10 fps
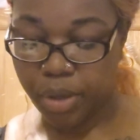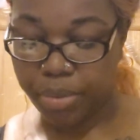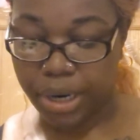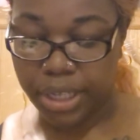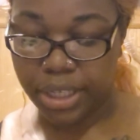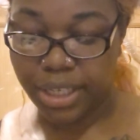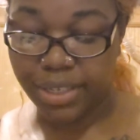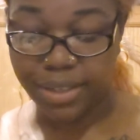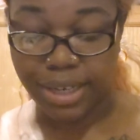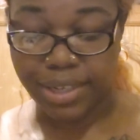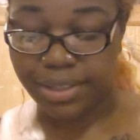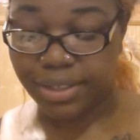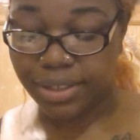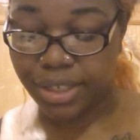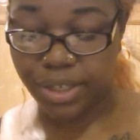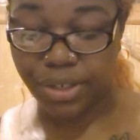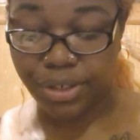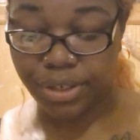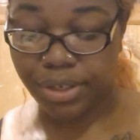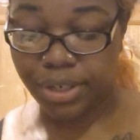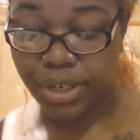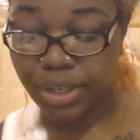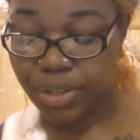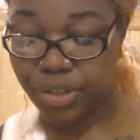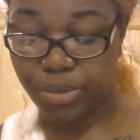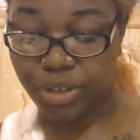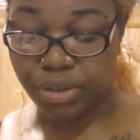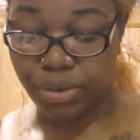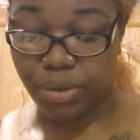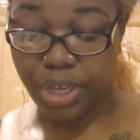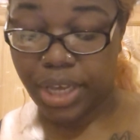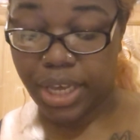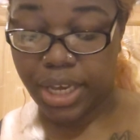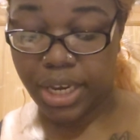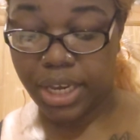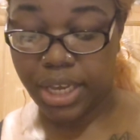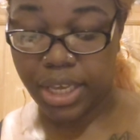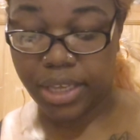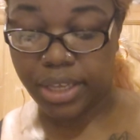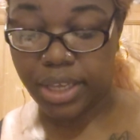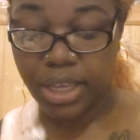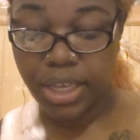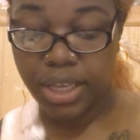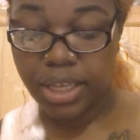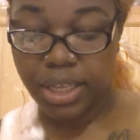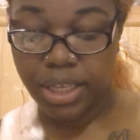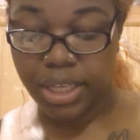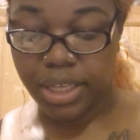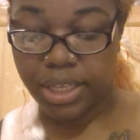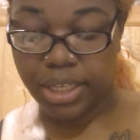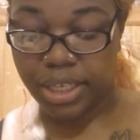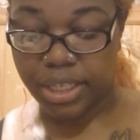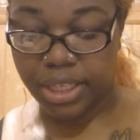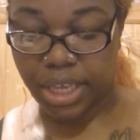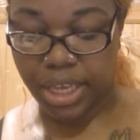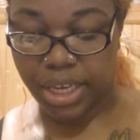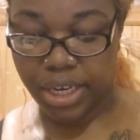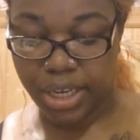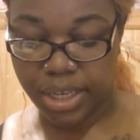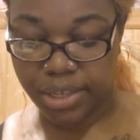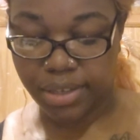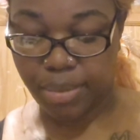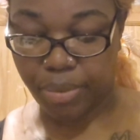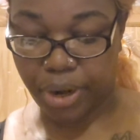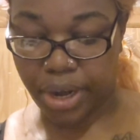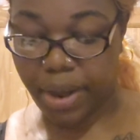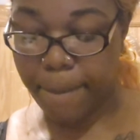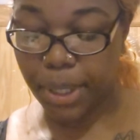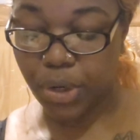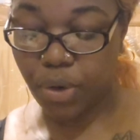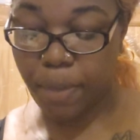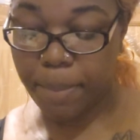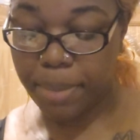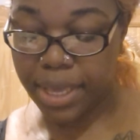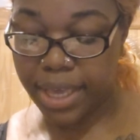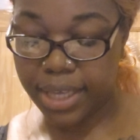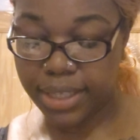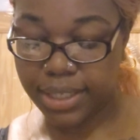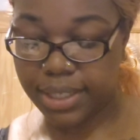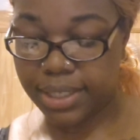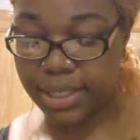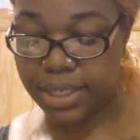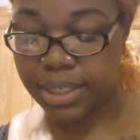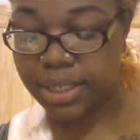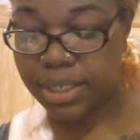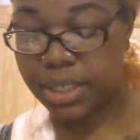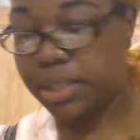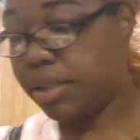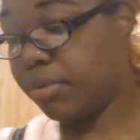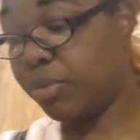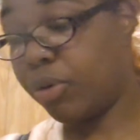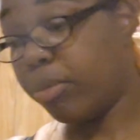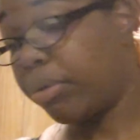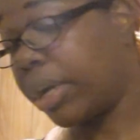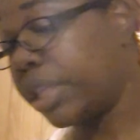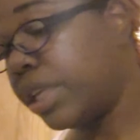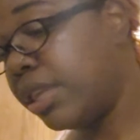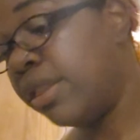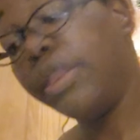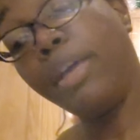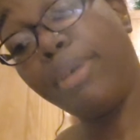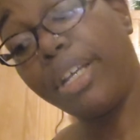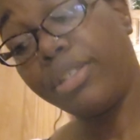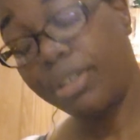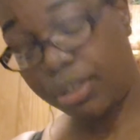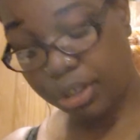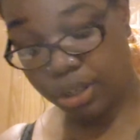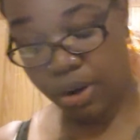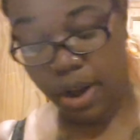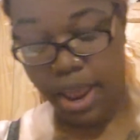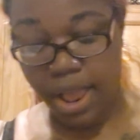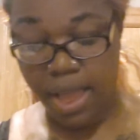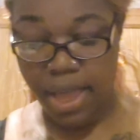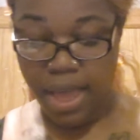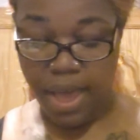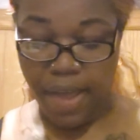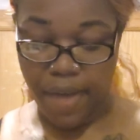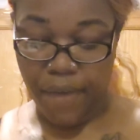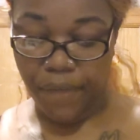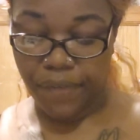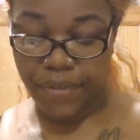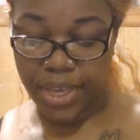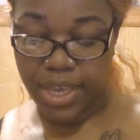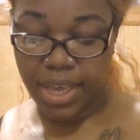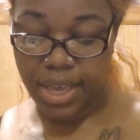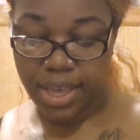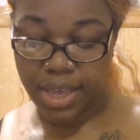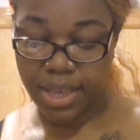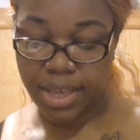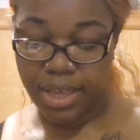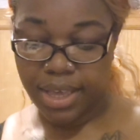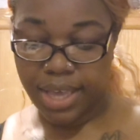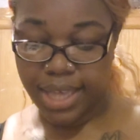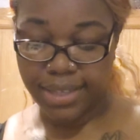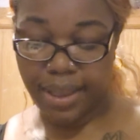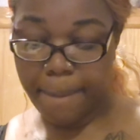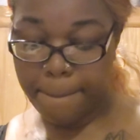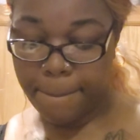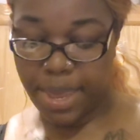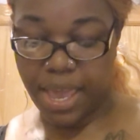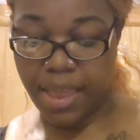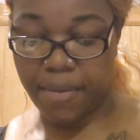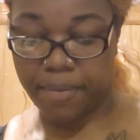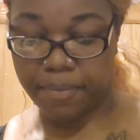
Broccoli is nice and tender, so I'm just going to go ahead and get that separated up a little bit. More broccoli would be better. Healthy as can be.